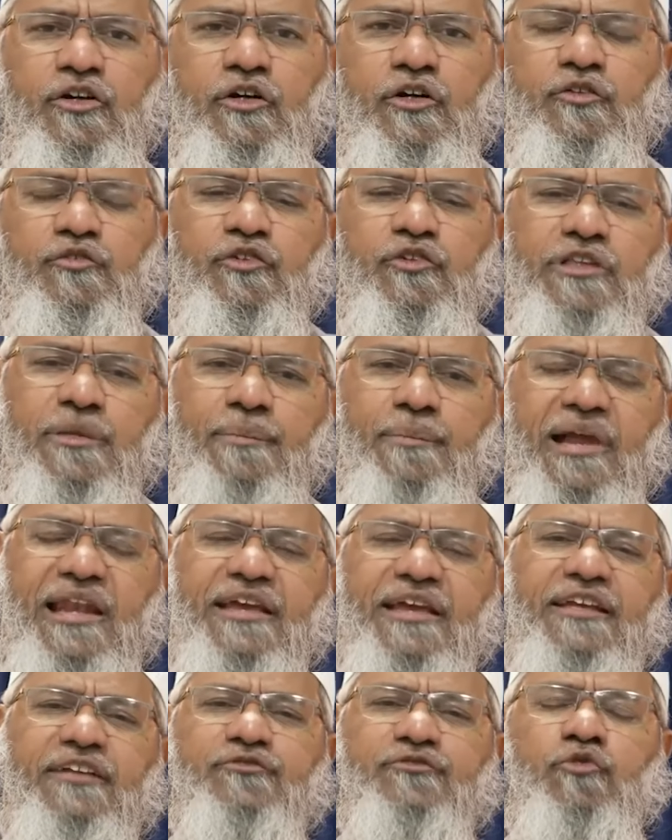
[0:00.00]
So the
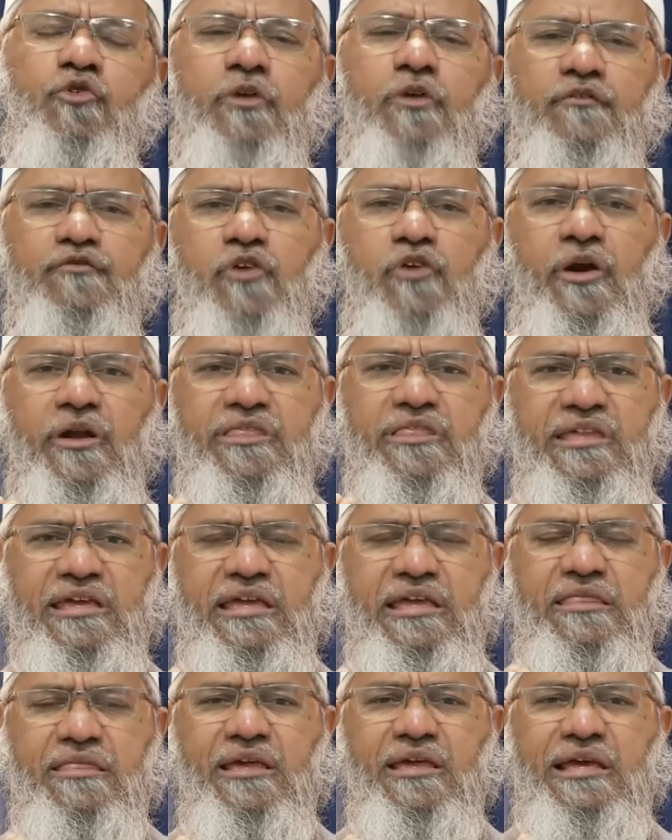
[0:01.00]
Maliki school of thought
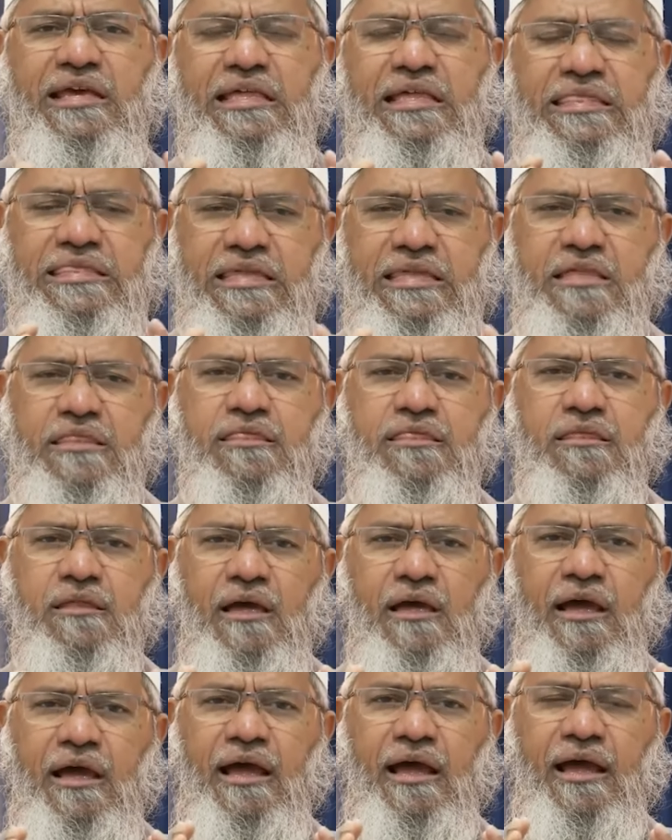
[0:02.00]
says
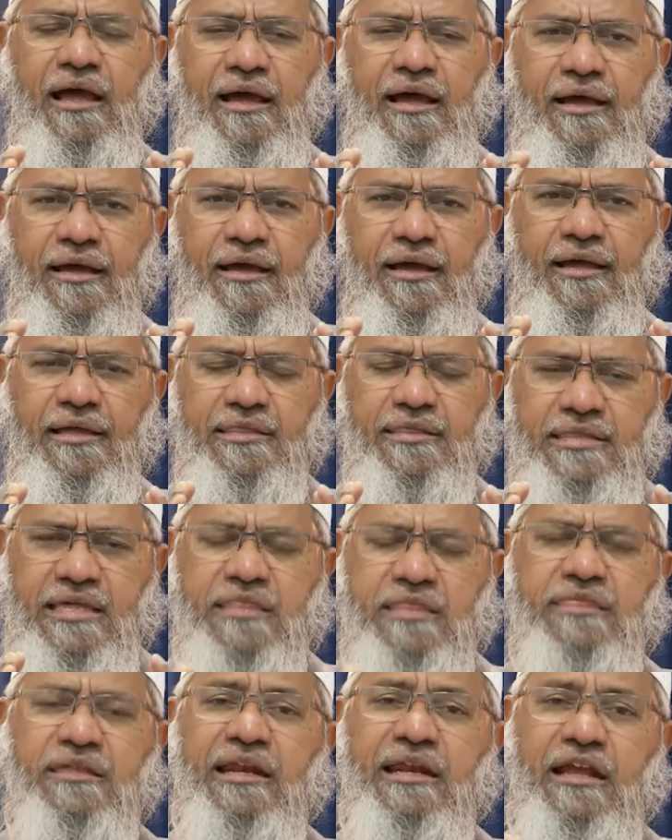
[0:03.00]

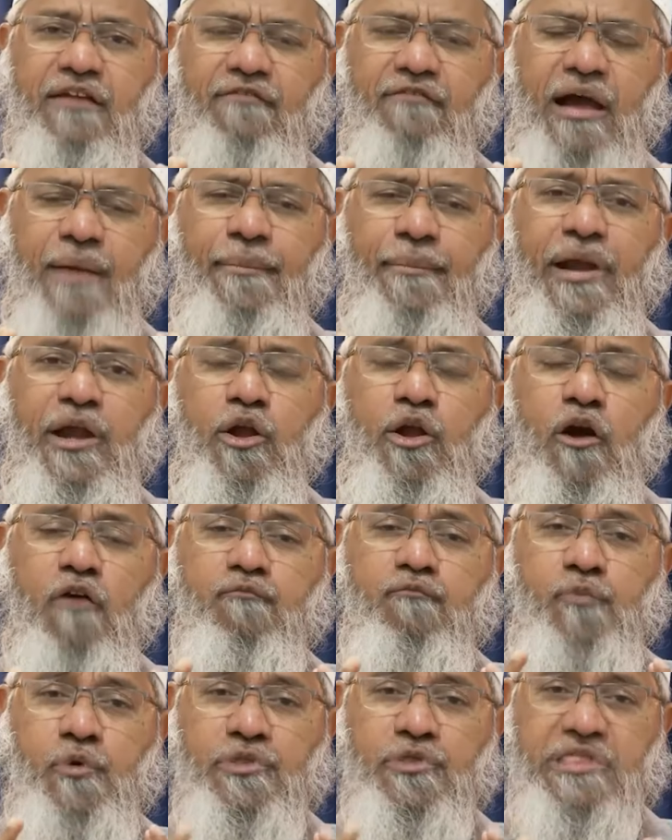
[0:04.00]
this requirement
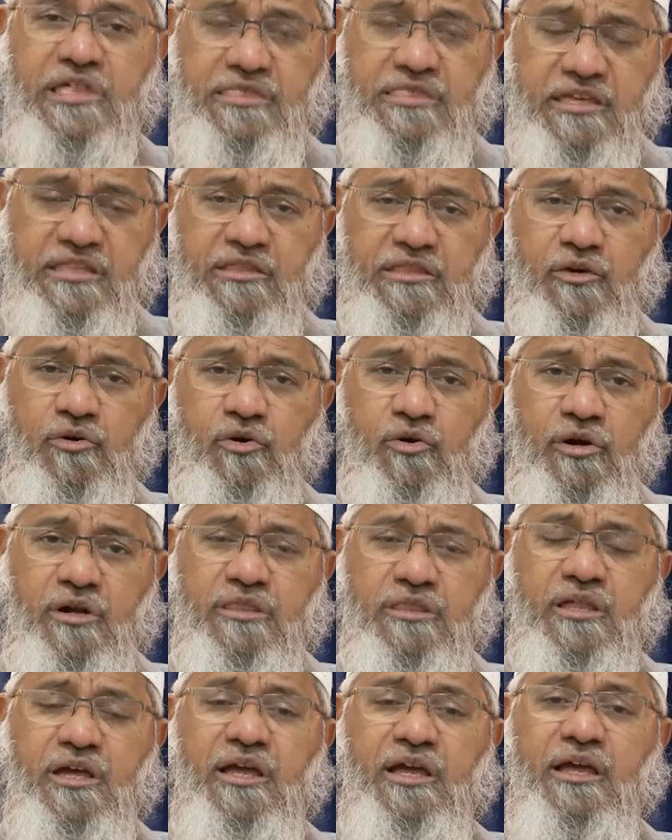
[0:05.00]
of possessing the goods